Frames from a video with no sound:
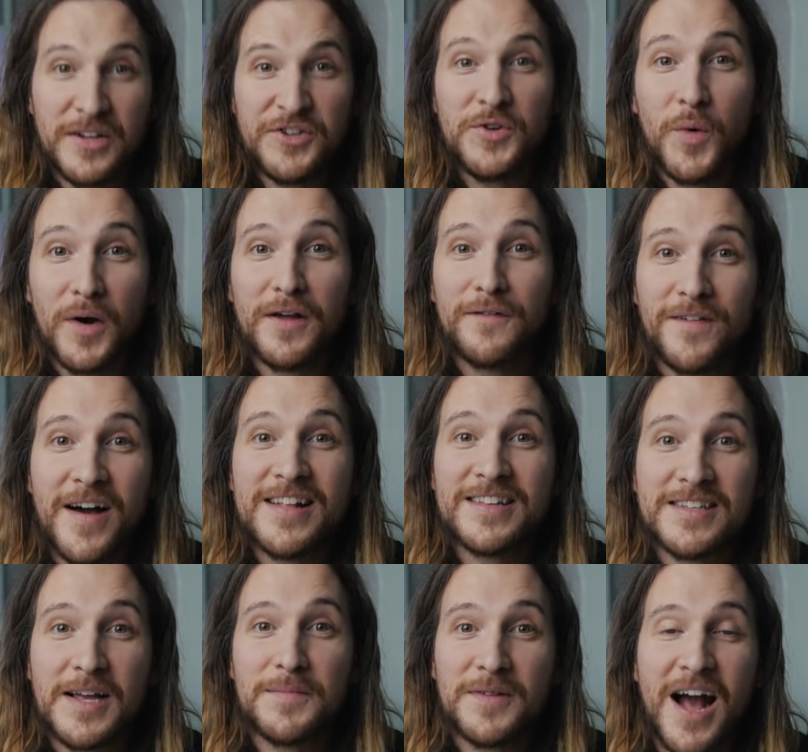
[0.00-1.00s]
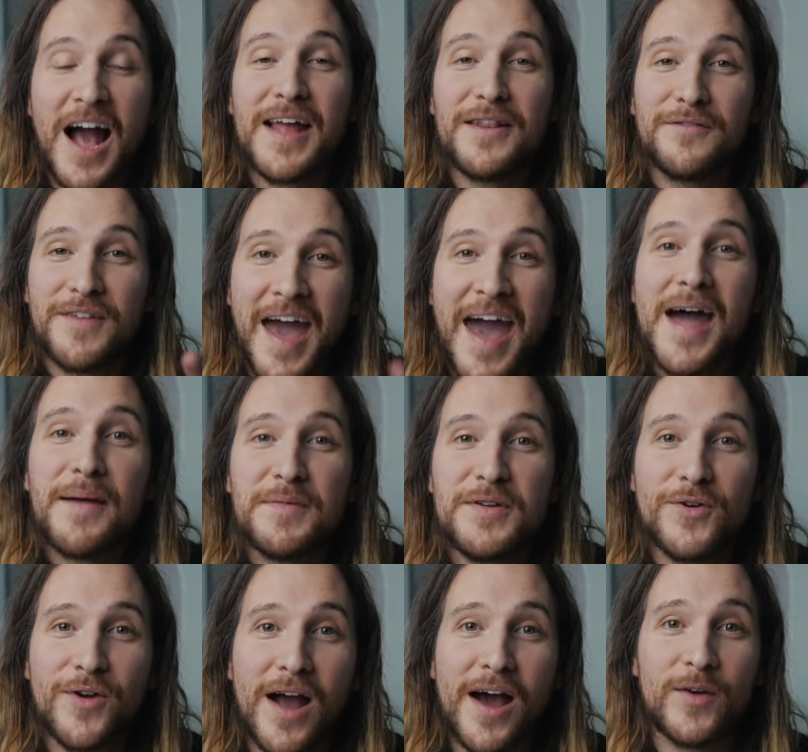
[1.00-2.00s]
but you wanna find some kind of
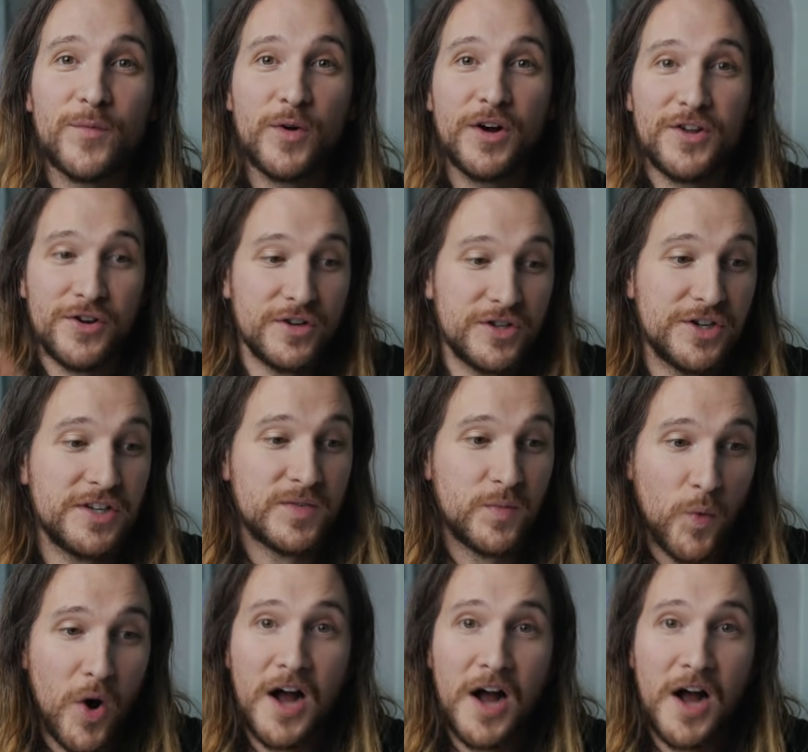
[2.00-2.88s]
happy ground where you're just